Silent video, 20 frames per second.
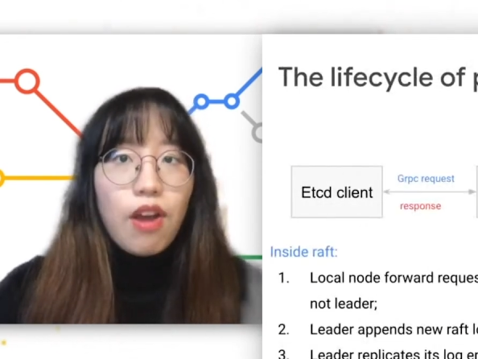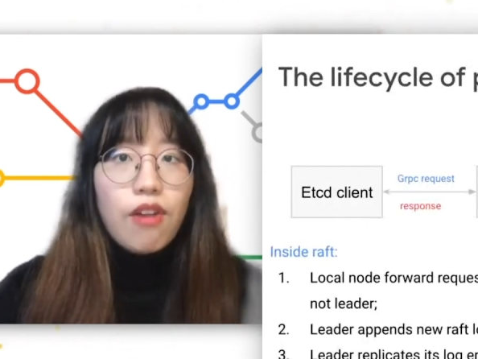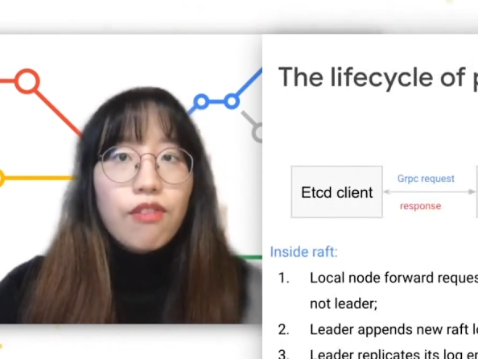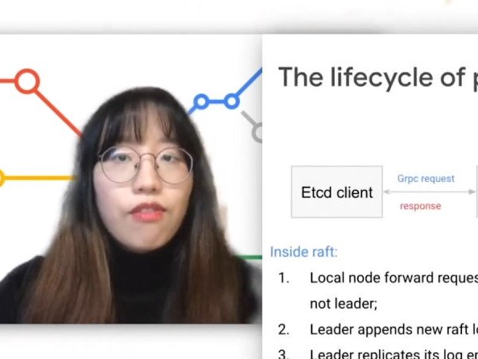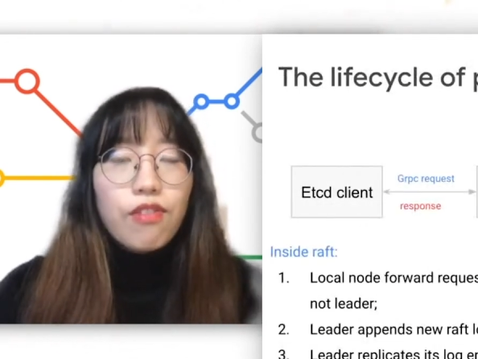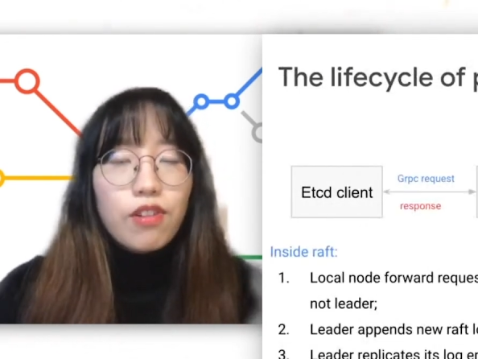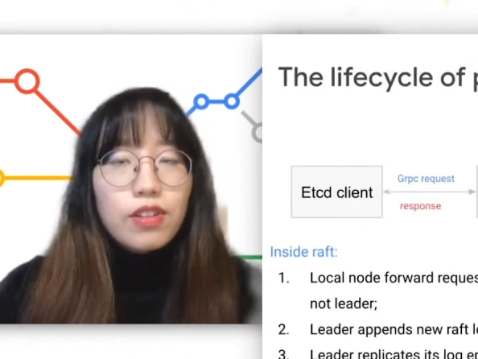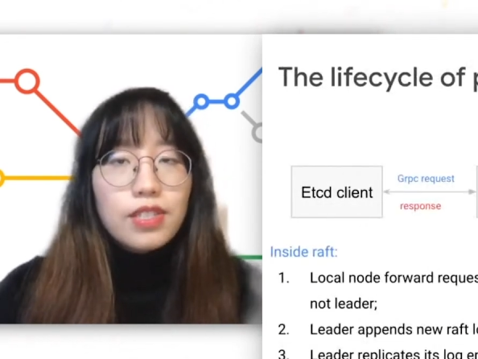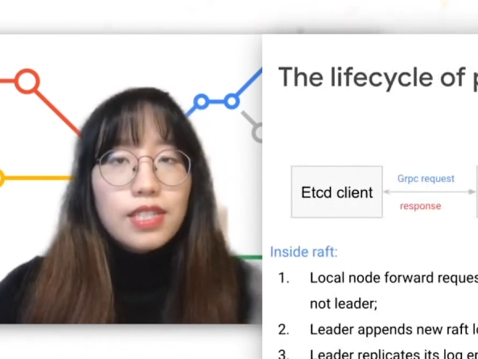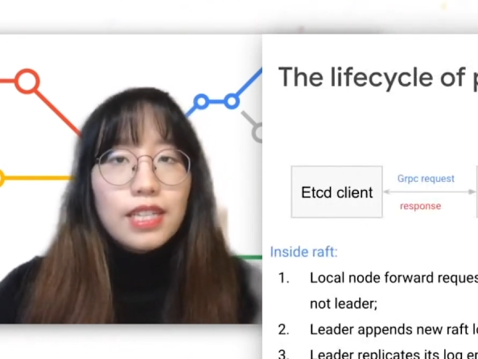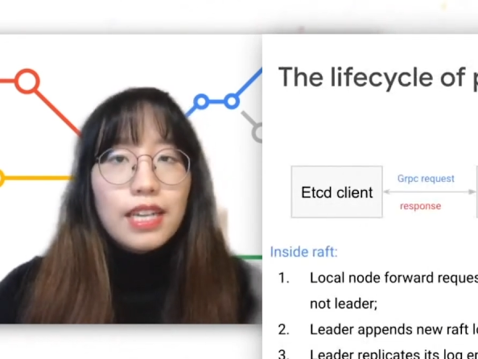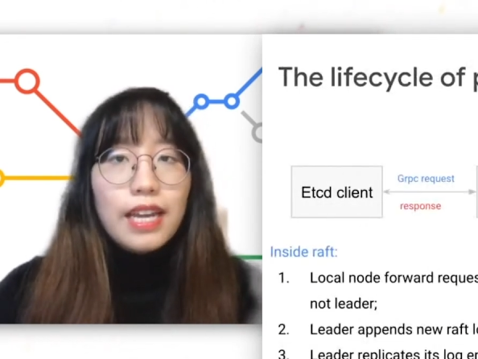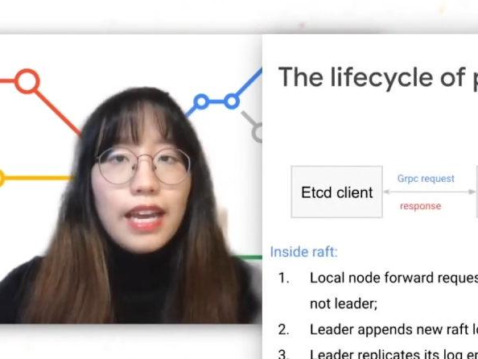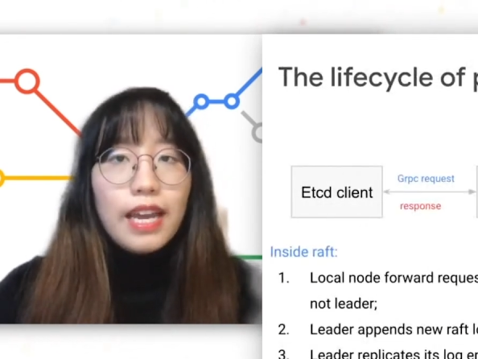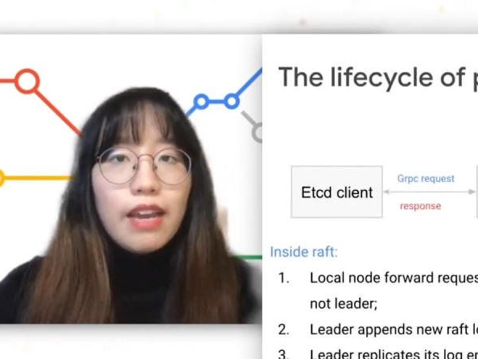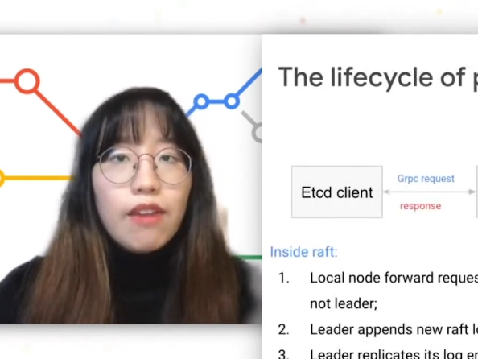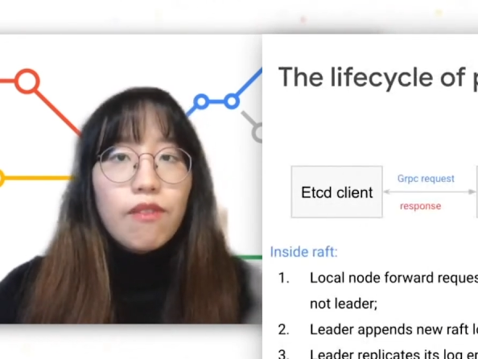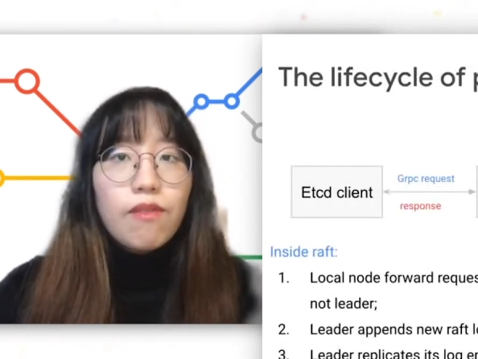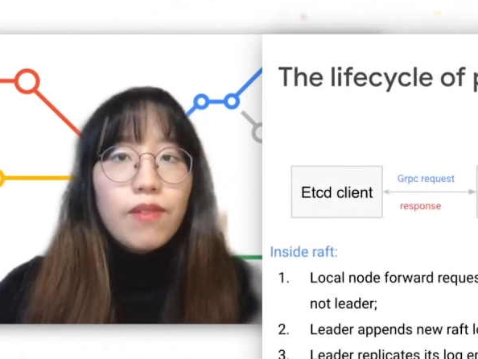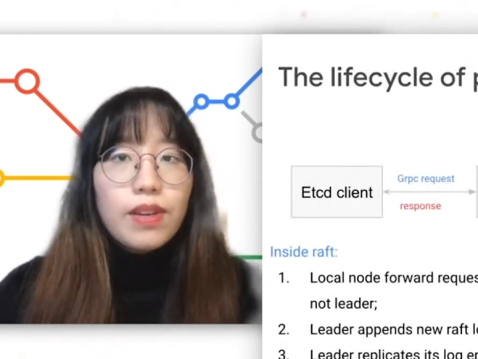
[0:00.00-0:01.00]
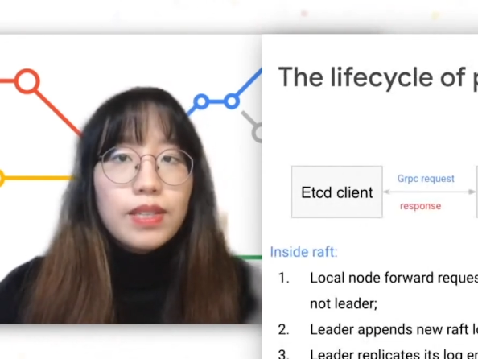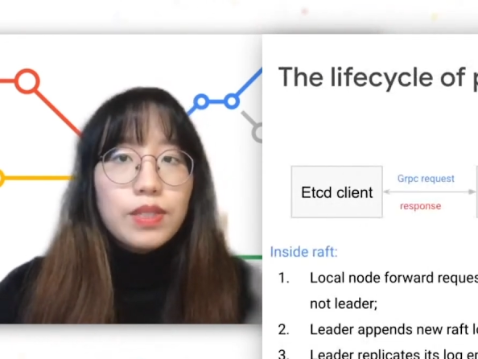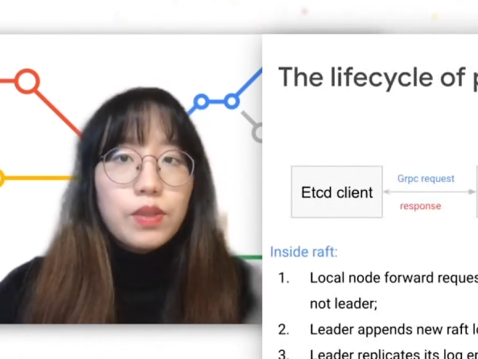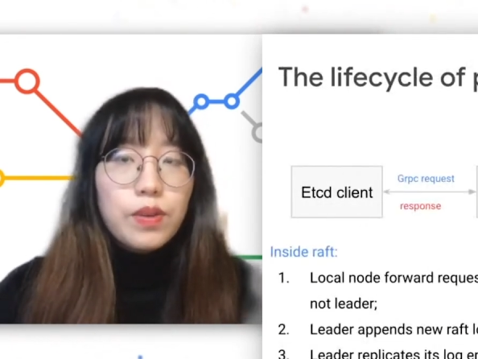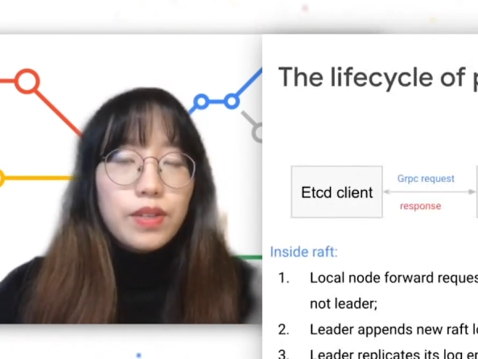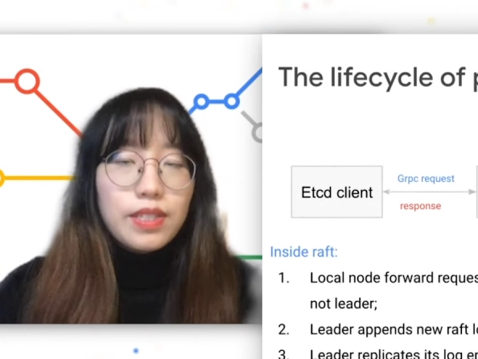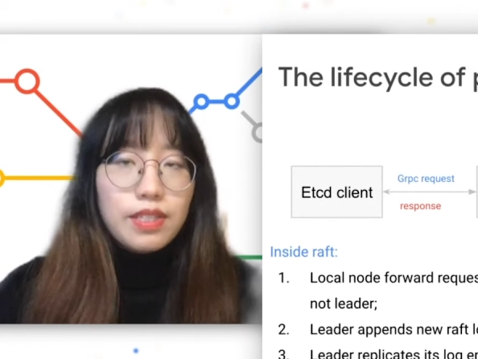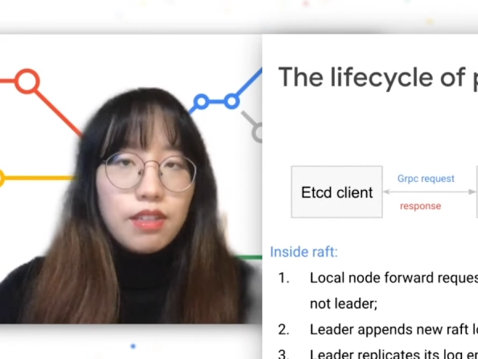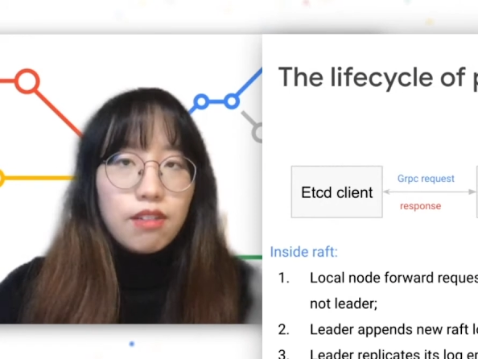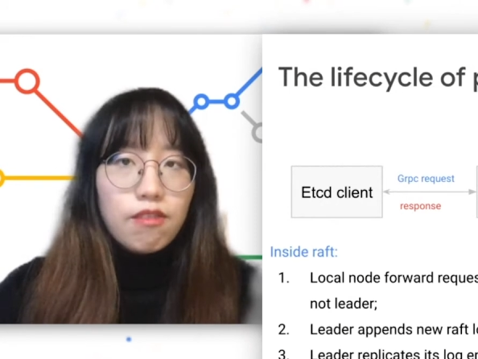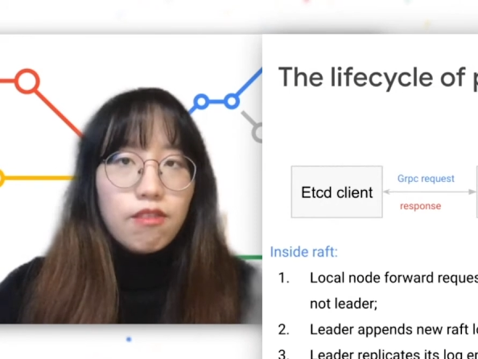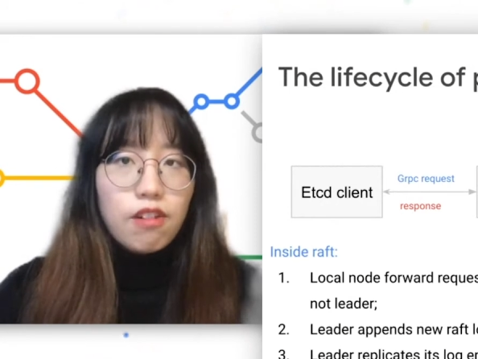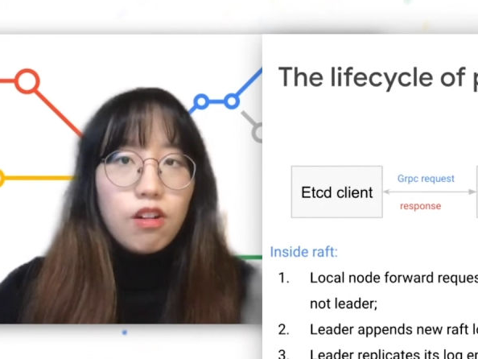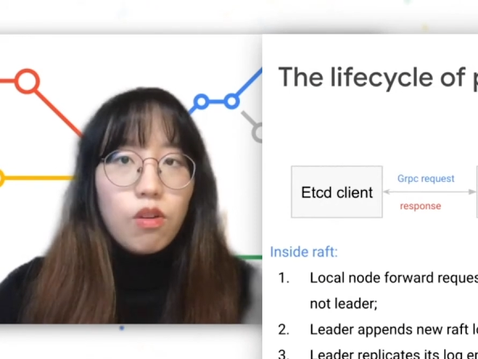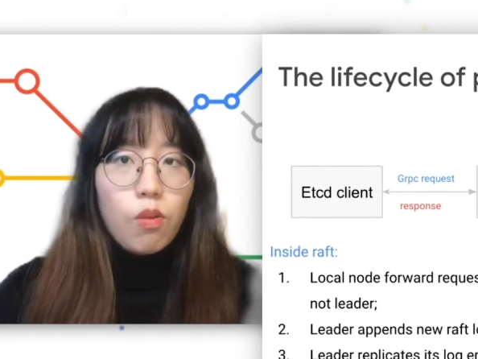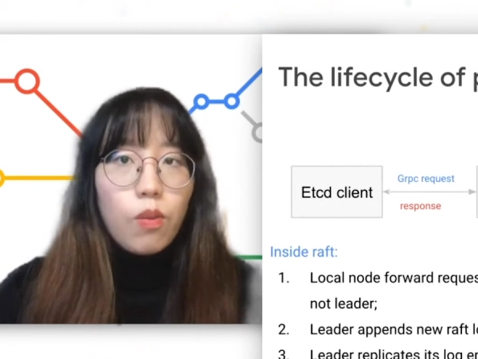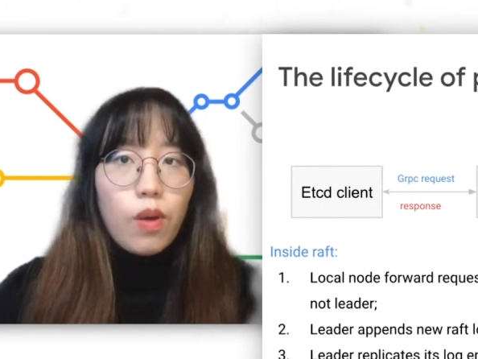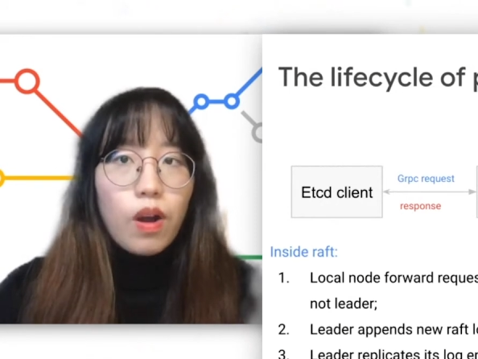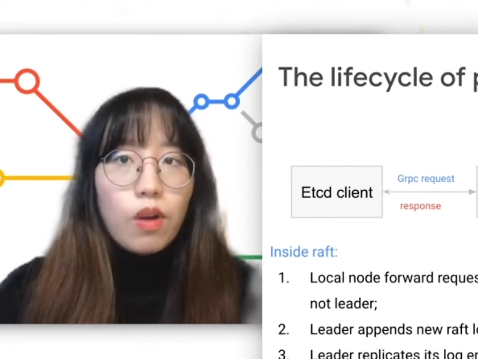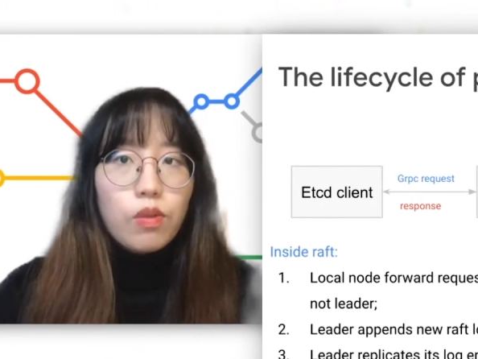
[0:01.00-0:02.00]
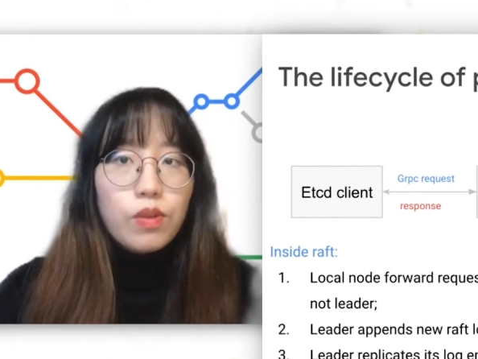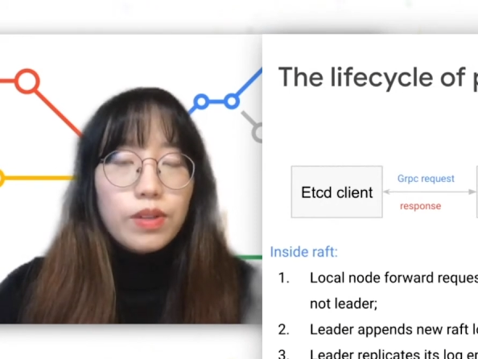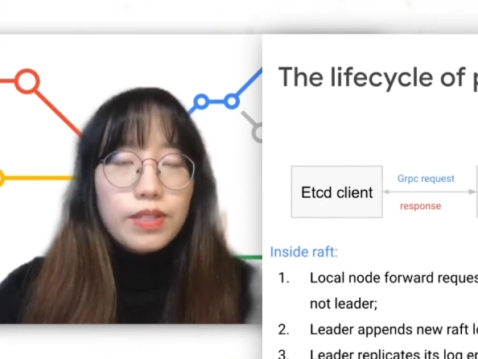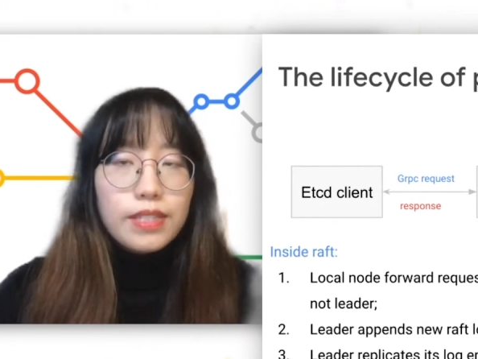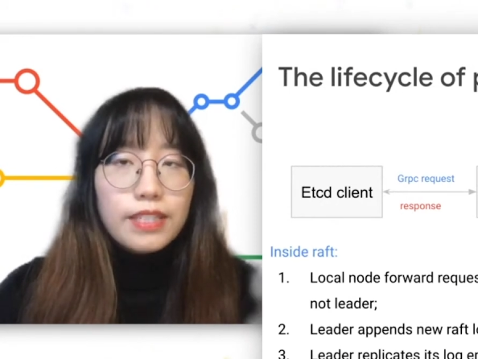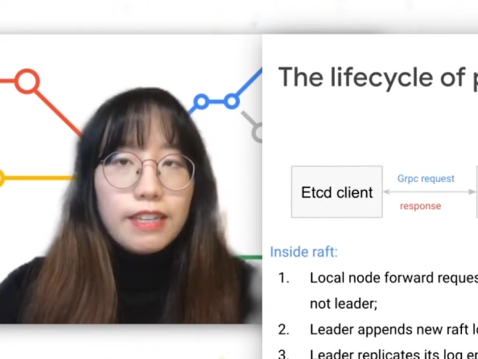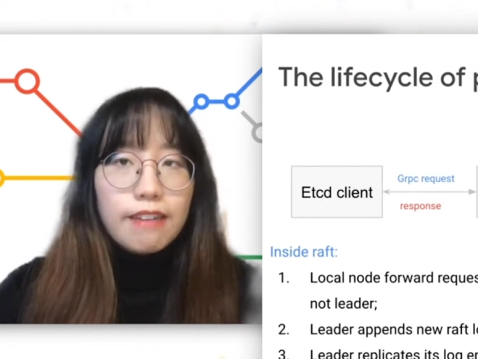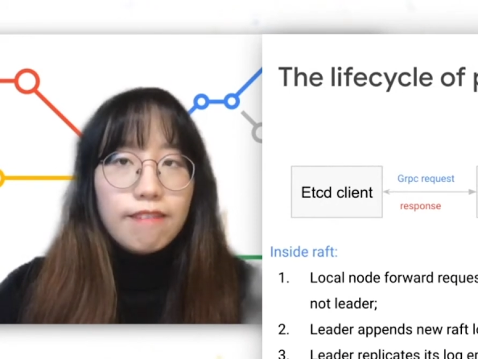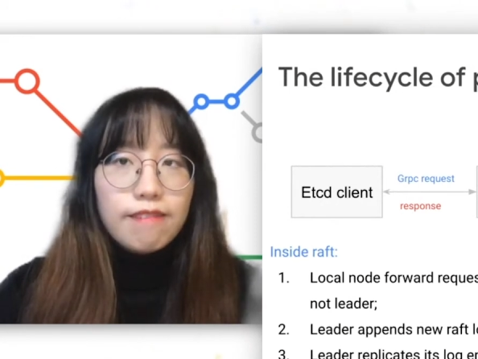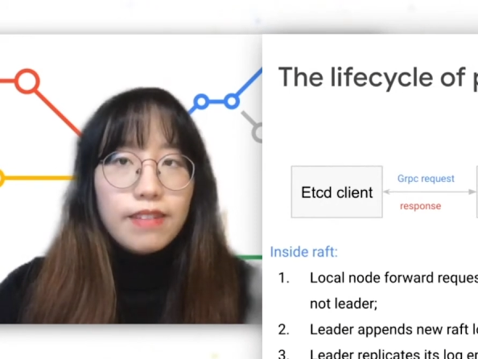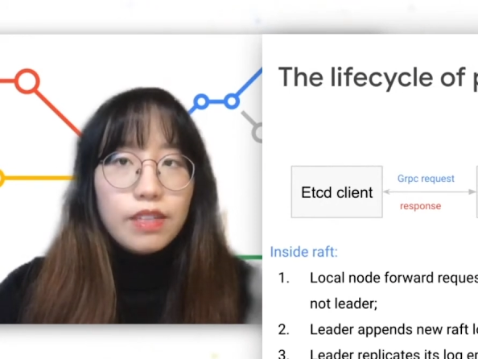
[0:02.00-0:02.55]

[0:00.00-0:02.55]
Firstly, V3 server will receive